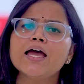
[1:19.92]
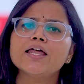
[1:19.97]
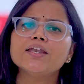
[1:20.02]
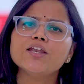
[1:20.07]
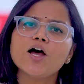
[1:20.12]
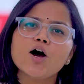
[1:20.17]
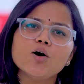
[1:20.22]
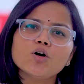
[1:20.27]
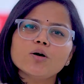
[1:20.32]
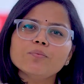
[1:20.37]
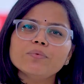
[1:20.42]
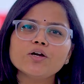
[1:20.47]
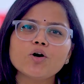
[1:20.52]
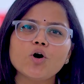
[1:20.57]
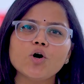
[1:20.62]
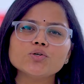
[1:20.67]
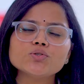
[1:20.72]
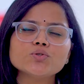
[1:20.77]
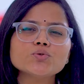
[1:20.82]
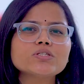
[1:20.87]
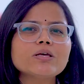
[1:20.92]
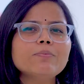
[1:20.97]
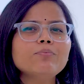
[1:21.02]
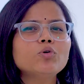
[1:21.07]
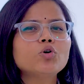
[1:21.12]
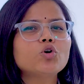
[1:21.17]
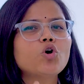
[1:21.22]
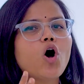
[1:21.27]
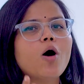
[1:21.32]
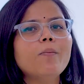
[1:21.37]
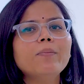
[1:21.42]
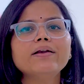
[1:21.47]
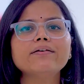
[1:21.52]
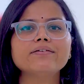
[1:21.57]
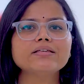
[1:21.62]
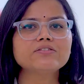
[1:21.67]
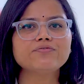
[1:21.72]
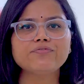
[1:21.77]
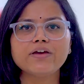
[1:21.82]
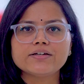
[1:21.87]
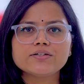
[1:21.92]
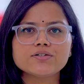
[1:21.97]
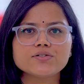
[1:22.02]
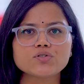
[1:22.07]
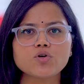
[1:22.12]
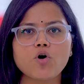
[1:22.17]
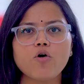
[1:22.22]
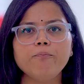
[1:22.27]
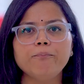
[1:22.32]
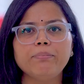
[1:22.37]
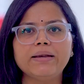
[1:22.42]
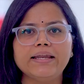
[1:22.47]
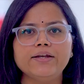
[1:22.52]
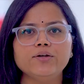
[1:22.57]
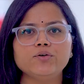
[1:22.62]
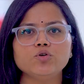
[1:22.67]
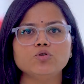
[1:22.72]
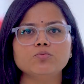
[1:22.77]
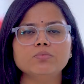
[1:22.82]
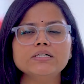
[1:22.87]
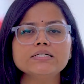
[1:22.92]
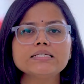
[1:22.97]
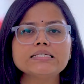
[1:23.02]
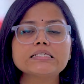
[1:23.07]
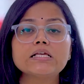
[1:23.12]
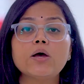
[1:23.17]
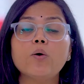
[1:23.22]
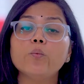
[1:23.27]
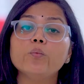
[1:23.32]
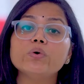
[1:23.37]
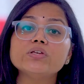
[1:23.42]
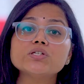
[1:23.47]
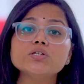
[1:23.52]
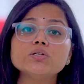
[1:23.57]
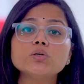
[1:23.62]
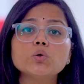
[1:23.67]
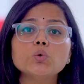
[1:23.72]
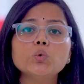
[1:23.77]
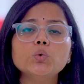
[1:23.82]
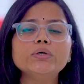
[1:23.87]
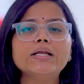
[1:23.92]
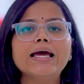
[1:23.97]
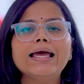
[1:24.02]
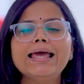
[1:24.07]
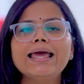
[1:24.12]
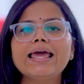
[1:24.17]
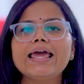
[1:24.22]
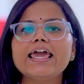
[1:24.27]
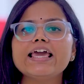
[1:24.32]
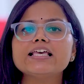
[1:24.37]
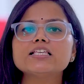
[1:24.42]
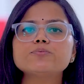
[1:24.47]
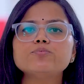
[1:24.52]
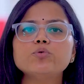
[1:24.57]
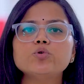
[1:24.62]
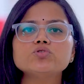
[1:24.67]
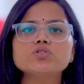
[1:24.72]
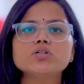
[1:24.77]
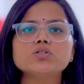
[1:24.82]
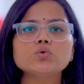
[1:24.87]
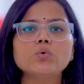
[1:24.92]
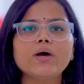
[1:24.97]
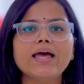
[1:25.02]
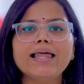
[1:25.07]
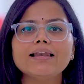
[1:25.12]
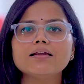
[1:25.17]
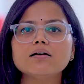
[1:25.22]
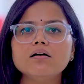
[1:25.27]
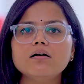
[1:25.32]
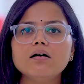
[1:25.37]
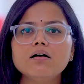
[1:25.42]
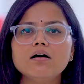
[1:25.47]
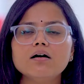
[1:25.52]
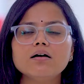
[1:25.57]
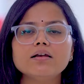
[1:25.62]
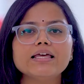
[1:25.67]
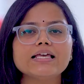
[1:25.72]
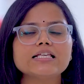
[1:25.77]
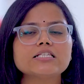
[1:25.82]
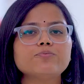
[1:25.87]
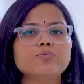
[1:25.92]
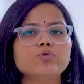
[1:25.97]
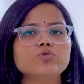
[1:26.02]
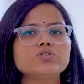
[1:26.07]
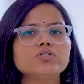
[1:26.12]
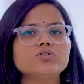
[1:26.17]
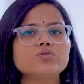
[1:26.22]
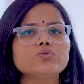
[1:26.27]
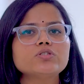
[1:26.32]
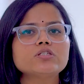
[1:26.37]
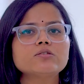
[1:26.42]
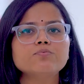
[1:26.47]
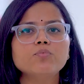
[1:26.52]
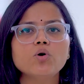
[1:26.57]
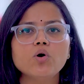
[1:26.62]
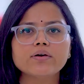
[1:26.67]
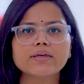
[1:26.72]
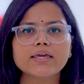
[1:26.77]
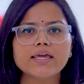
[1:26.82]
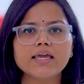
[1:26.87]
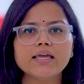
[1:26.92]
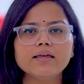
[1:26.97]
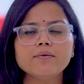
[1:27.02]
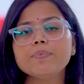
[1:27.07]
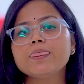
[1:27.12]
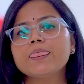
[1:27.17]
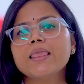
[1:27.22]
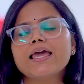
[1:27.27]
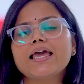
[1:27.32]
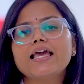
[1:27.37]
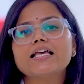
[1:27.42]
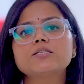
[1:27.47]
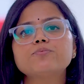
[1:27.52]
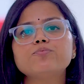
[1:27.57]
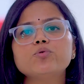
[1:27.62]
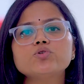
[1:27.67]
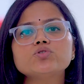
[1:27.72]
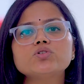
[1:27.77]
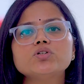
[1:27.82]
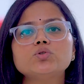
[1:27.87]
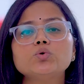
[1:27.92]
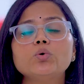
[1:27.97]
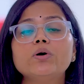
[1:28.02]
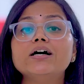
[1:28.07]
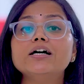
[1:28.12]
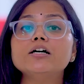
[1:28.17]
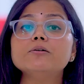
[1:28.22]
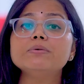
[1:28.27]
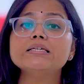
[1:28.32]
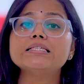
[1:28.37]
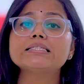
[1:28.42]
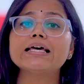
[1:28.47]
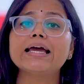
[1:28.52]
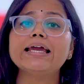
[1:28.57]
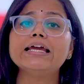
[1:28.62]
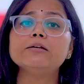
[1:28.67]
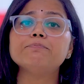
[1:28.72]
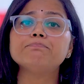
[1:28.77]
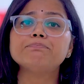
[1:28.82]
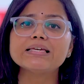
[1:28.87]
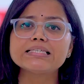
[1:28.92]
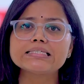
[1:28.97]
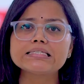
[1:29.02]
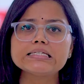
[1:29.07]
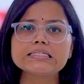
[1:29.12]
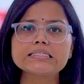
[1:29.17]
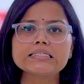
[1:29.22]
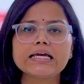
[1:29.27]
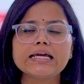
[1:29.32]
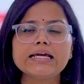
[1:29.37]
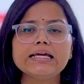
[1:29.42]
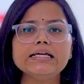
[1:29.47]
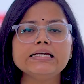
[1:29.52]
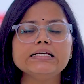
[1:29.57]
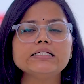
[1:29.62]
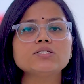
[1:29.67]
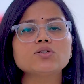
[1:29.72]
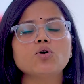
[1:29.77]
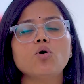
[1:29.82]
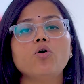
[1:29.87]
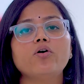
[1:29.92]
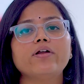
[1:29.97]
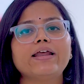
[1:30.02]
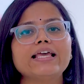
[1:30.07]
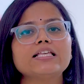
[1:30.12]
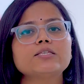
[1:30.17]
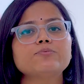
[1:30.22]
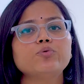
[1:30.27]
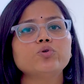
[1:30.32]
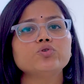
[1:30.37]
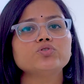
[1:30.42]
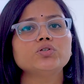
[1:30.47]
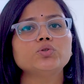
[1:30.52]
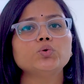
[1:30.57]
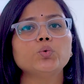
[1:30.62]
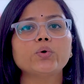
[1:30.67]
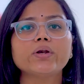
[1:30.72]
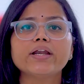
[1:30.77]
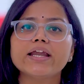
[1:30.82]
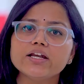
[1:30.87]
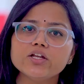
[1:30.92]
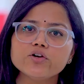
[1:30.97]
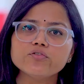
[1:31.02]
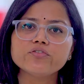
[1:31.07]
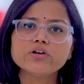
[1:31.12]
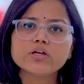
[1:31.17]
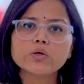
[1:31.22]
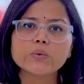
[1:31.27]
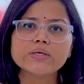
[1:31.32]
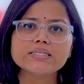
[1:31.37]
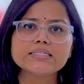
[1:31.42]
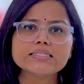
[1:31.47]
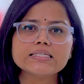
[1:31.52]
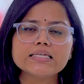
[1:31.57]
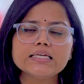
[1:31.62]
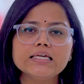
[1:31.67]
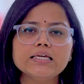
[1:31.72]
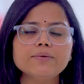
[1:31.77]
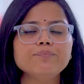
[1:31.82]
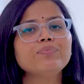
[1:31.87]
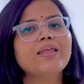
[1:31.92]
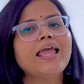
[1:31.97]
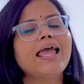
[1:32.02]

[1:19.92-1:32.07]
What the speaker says: Now coming on to some common risk factors of brain tumors, which include exposure to alcohol, exposure to smoking, exposure to herbicide, pesticides, or exposure to radio frequency,